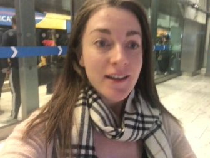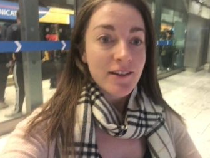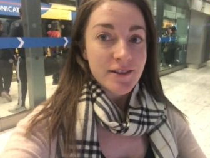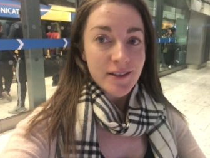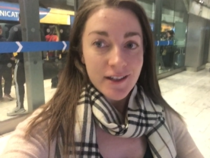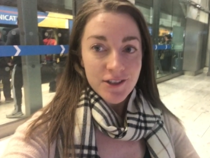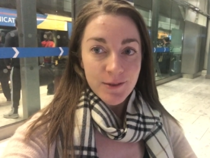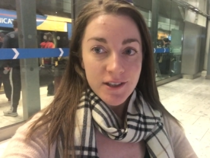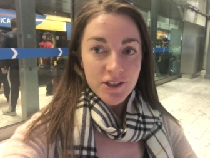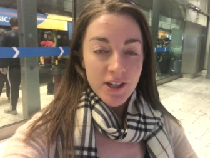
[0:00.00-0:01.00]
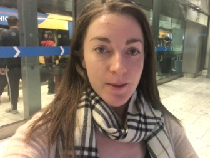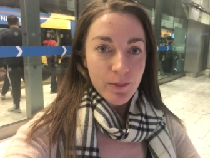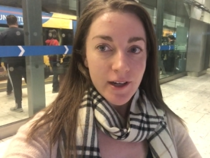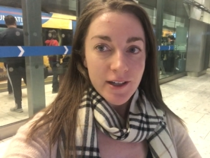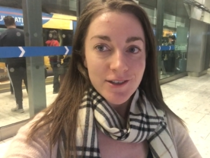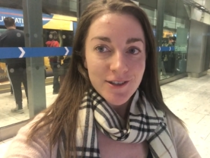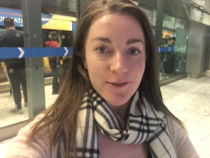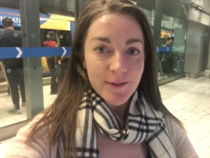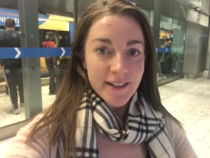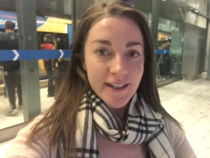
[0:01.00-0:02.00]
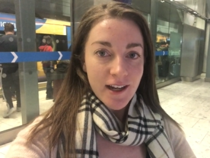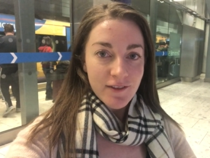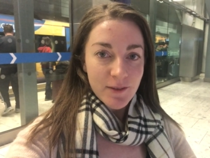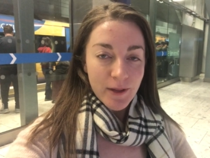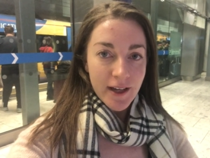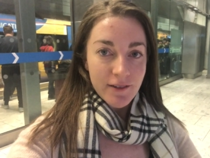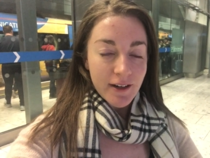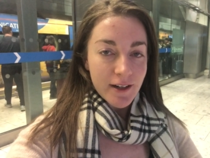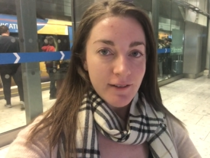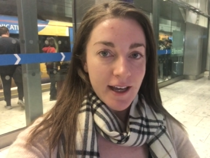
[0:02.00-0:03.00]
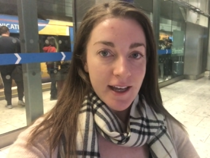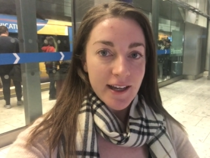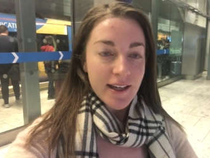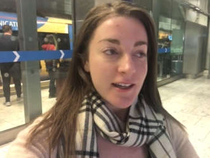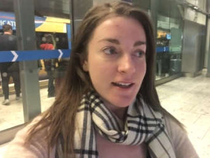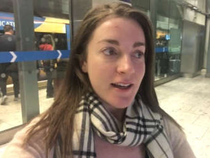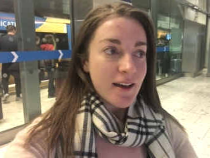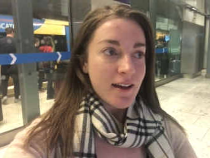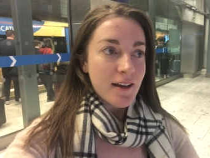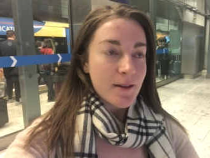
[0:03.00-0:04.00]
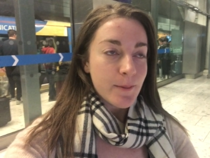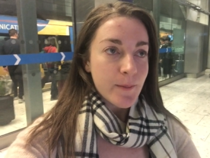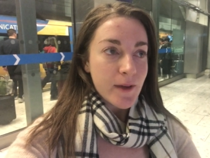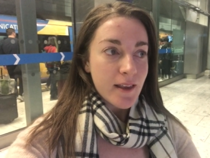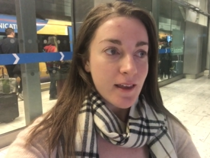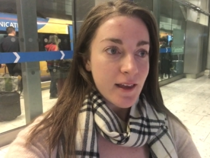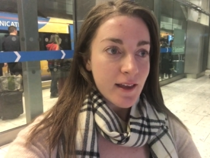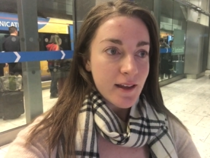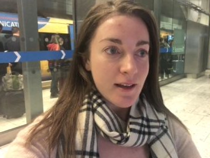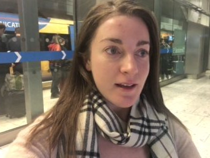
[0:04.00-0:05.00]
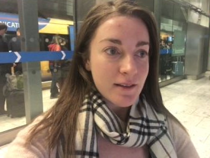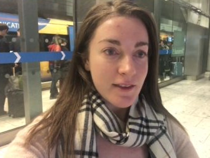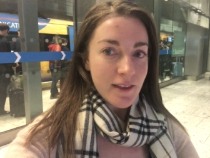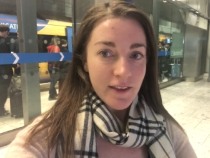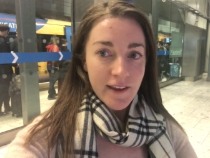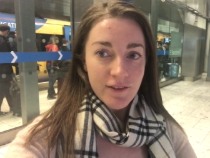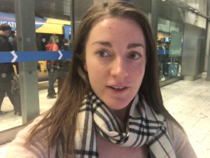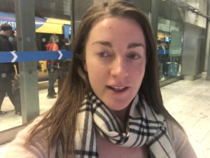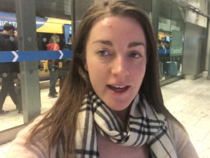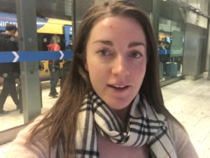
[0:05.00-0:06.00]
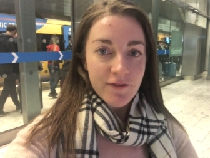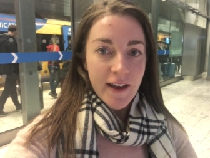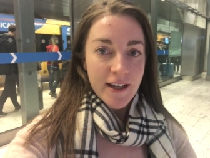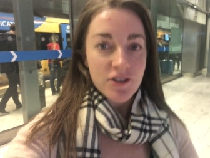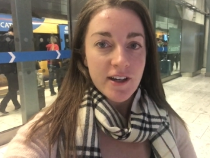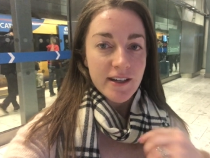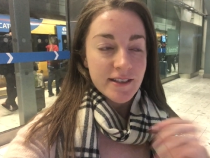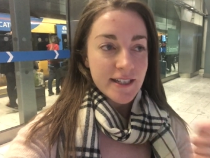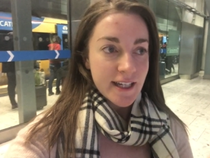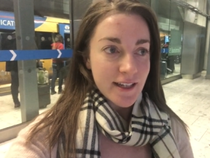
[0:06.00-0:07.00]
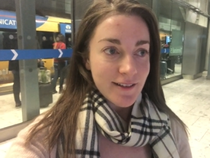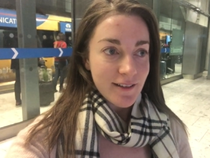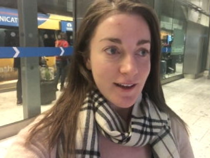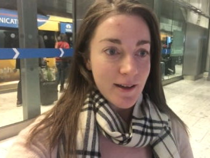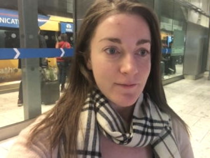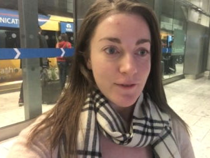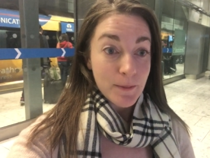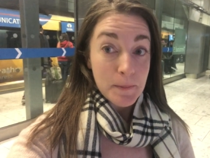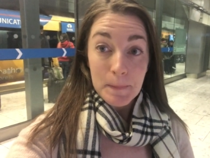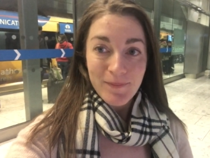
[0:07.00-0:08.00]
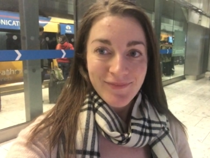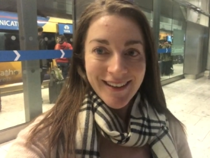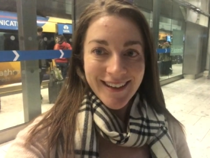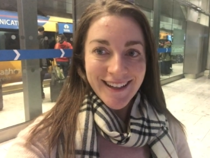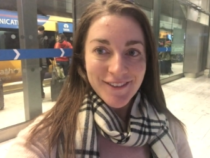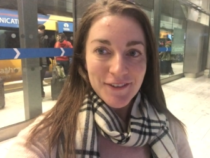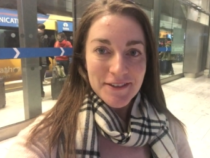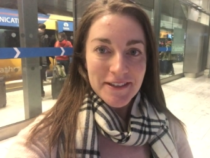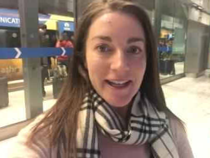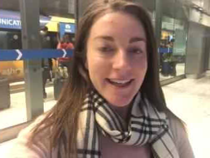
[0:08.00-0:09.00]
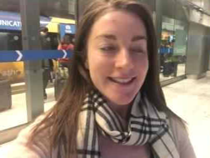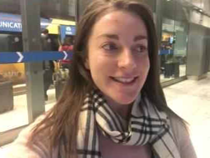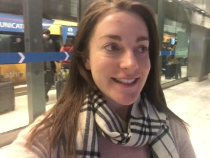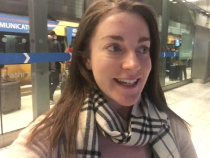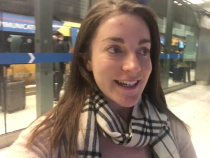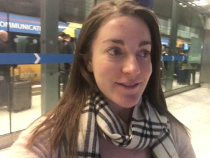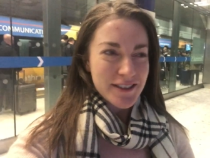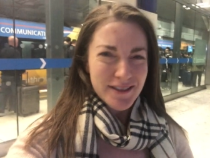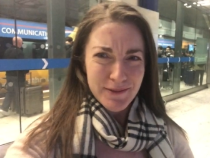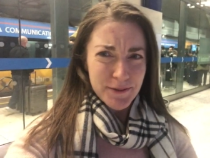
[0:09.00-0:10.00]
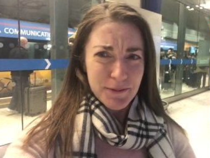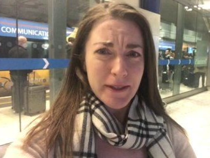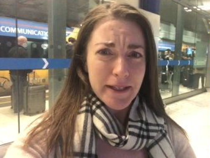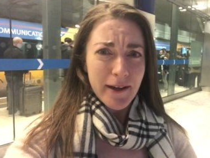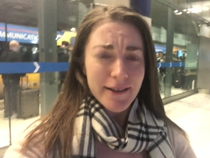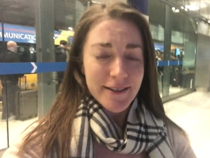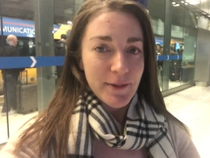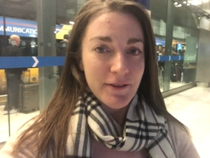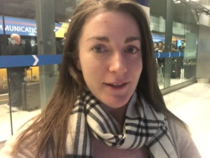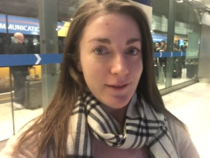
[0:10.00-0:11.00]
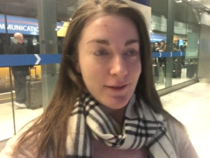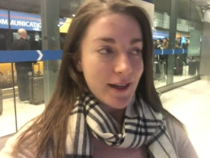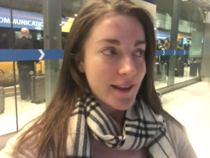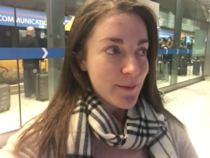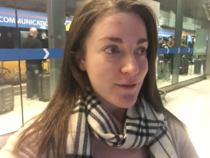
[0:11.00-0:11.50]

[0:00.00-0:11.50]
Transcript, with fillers: there was an issue with the jet bridge, so we didn't get off the plane right away. Um, and then thankfully I had a fast track ticket um, from getting first class, uh, which was really awesome. I've never had